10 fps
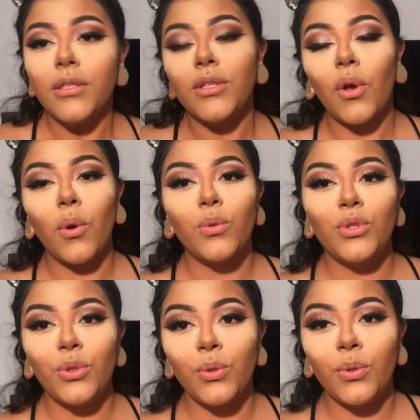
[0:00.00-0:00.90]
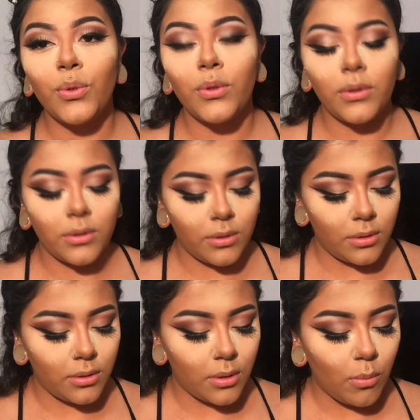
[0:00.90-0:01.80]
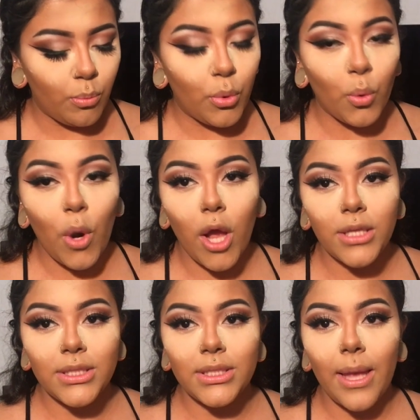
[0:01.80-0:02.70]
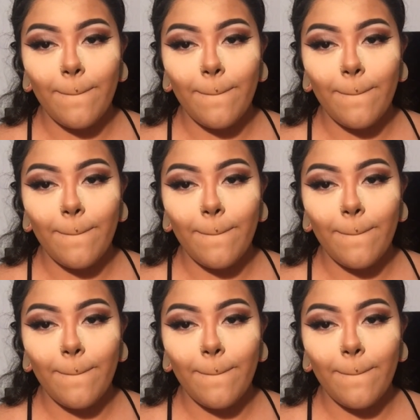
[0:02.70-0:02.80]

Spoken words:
So to bronze